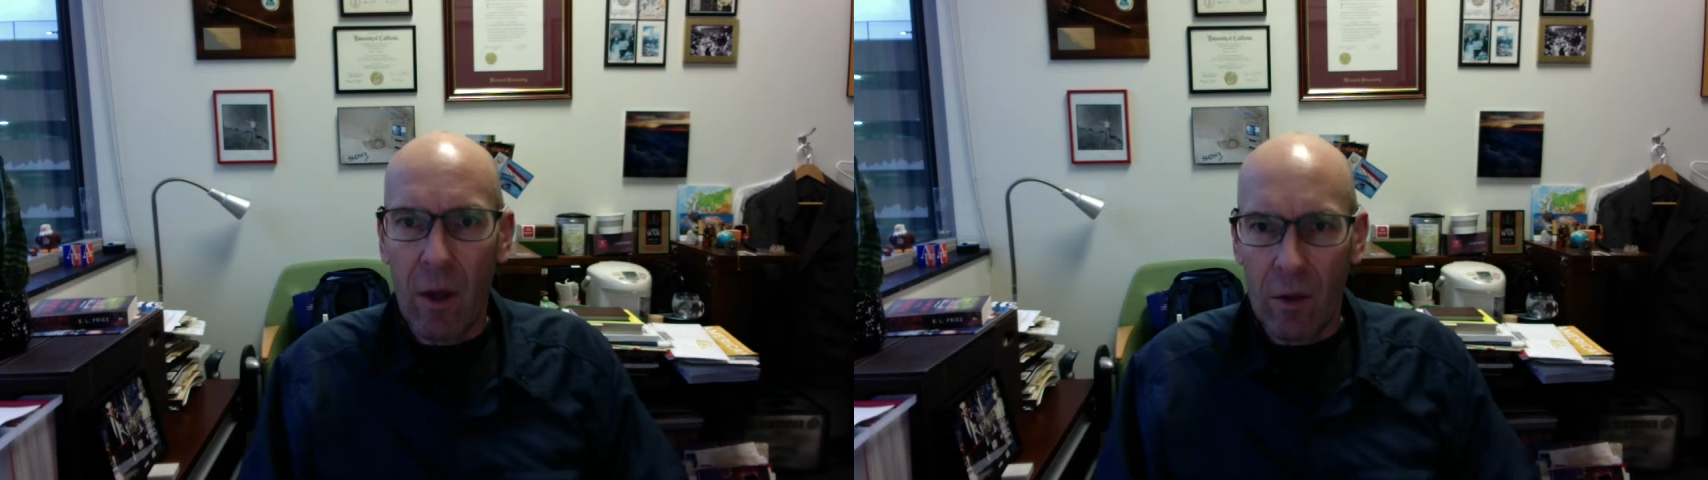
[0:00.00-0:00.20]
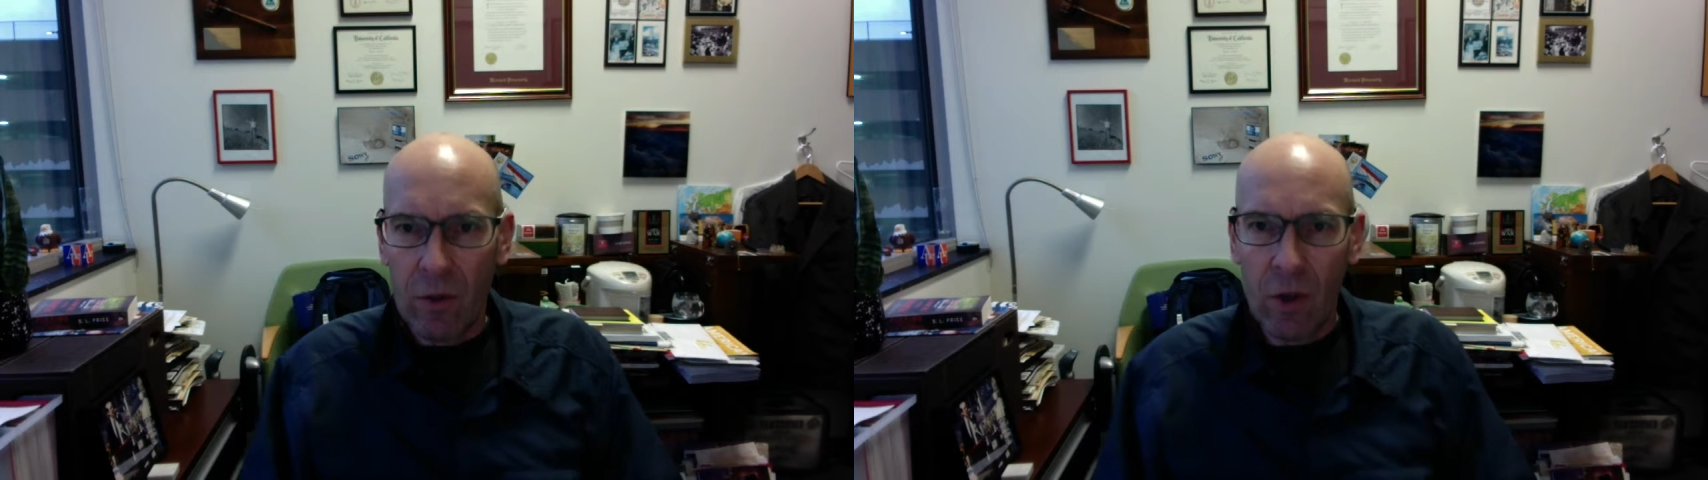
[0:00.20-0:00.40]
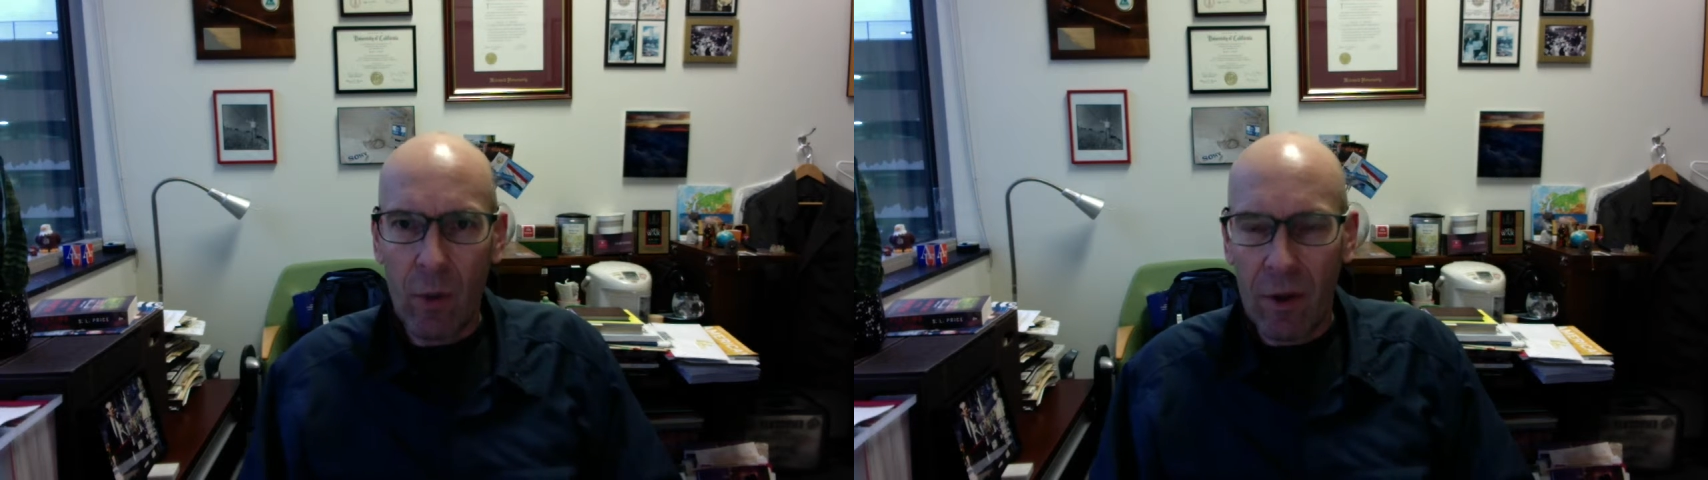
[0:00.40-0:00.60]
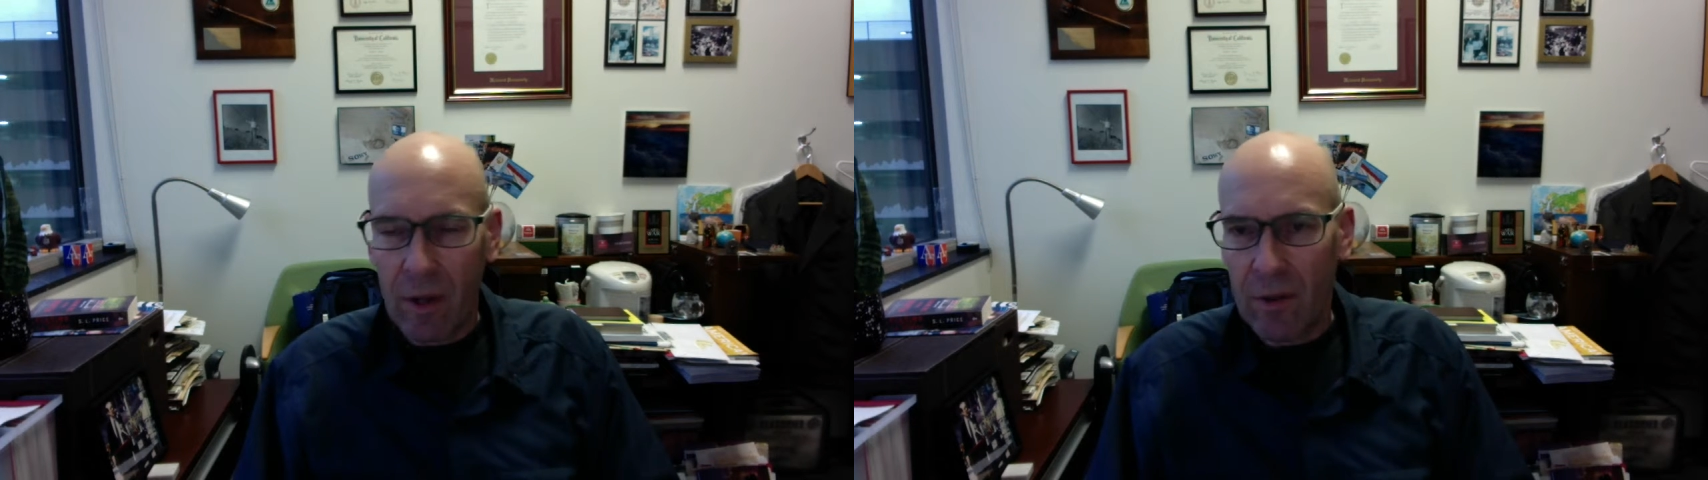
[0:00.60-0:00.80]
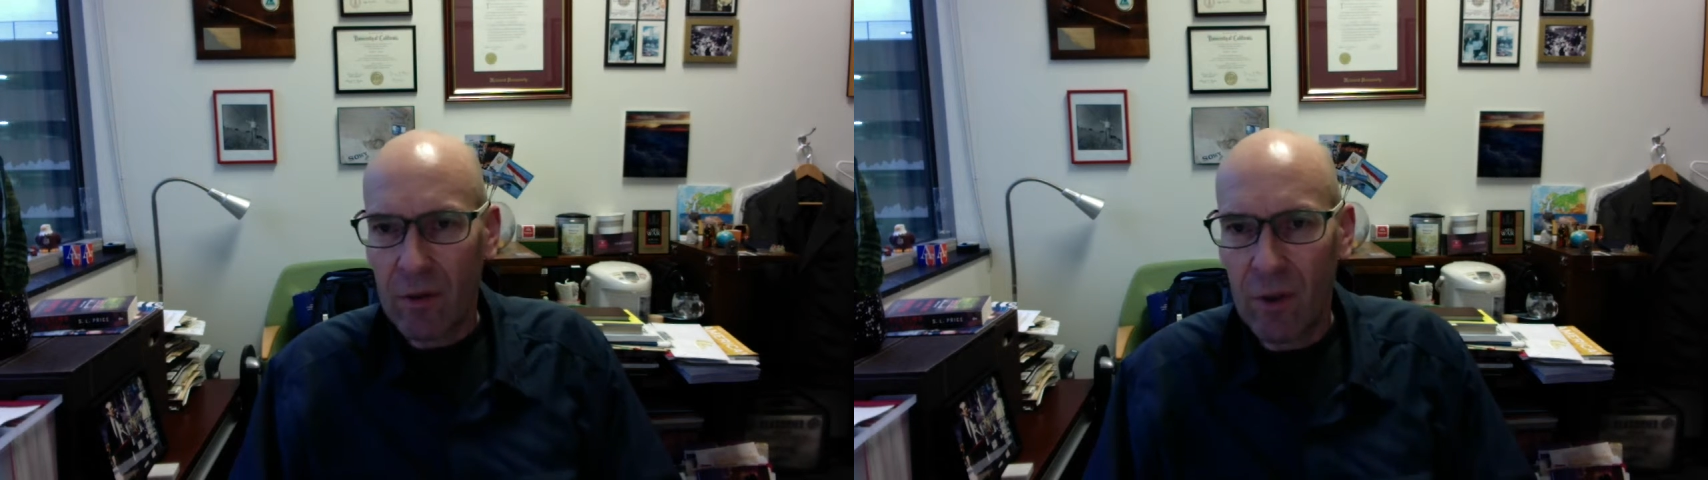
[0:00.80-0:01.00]
See you
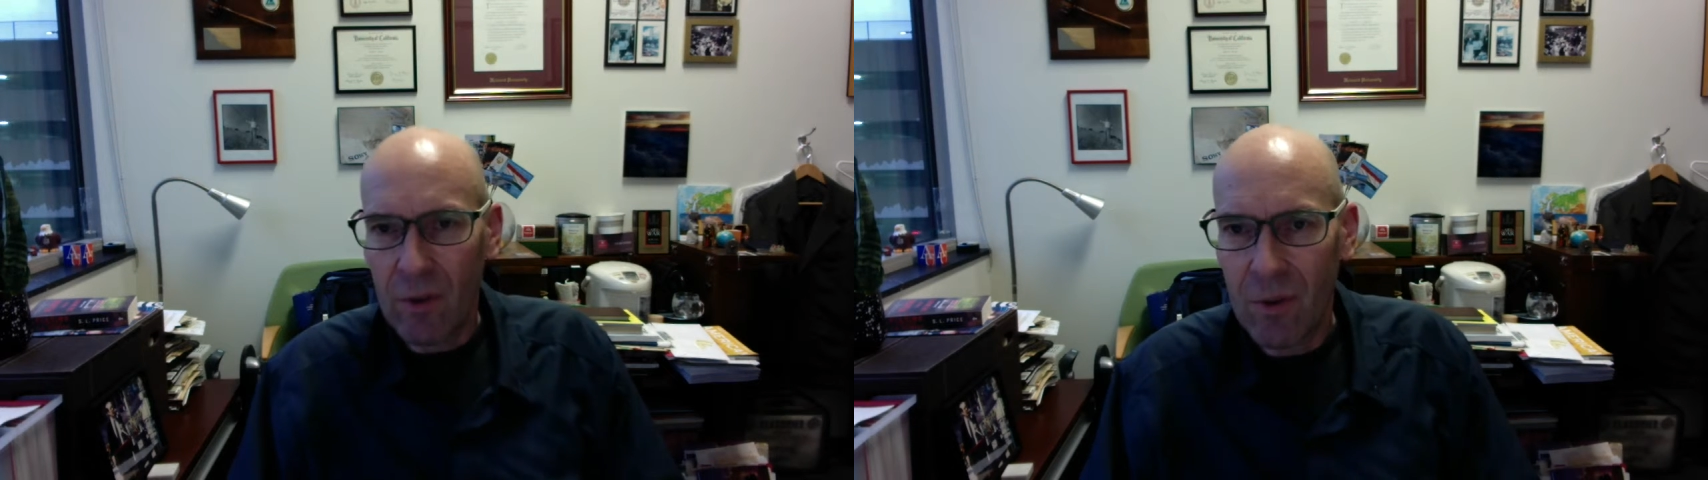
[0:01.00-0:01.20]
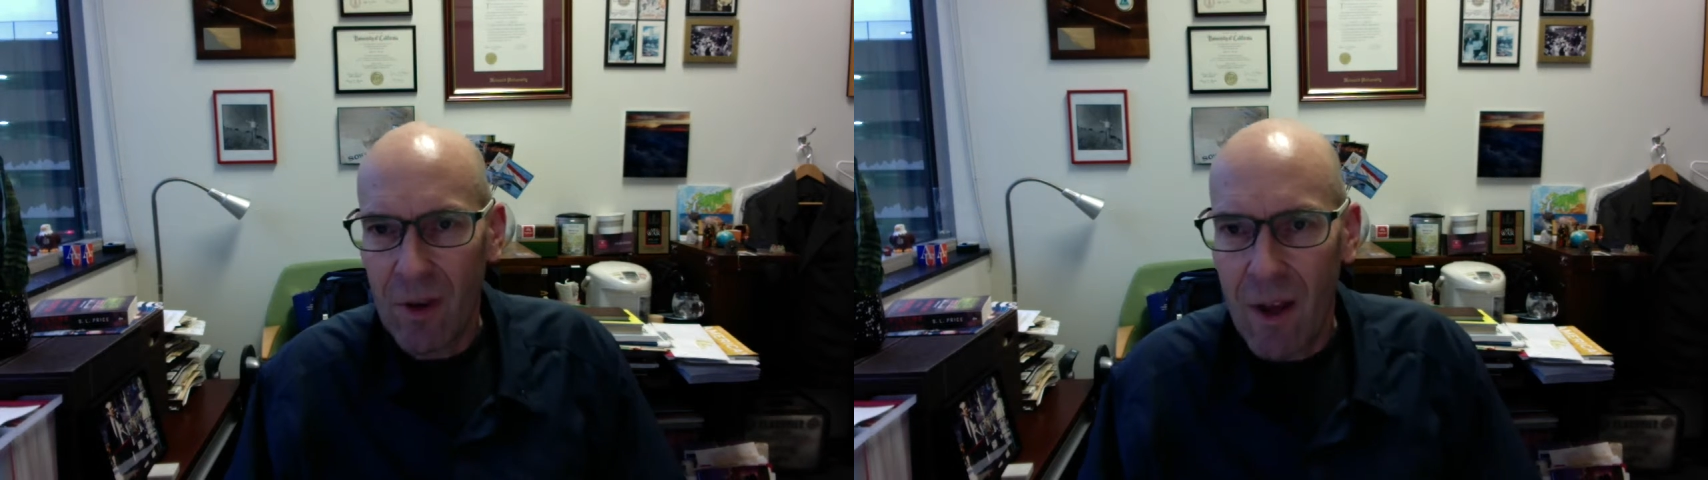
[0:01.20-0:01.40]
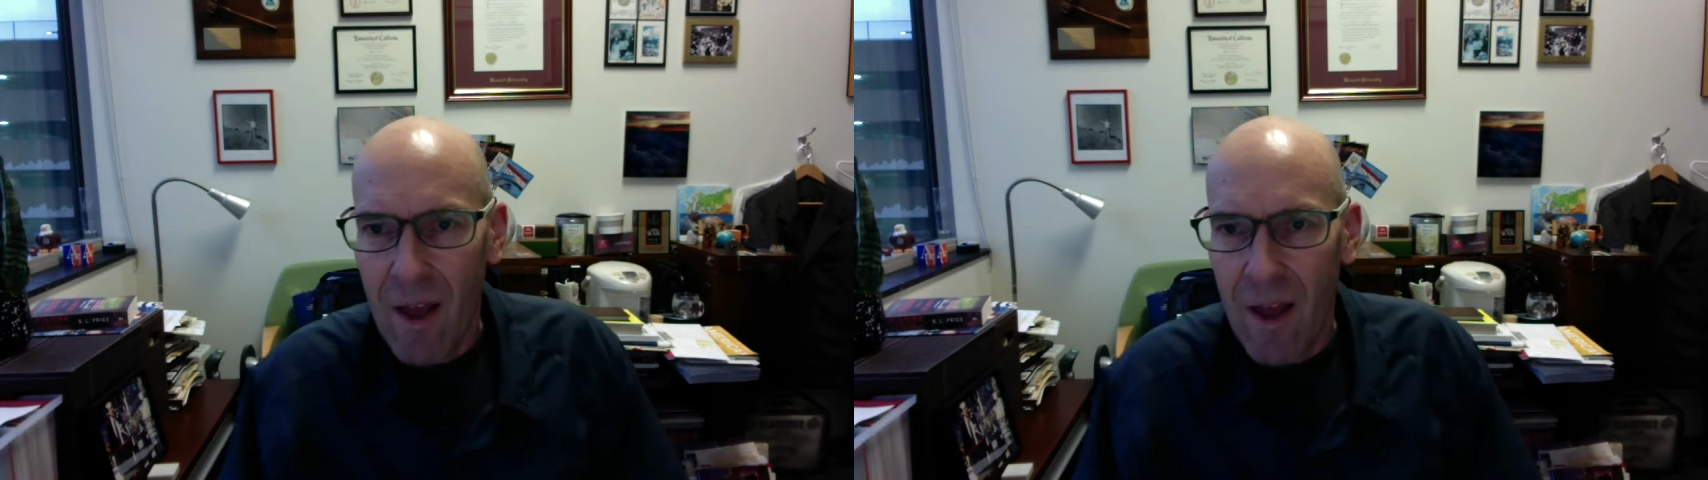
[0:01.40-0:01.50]
online soon,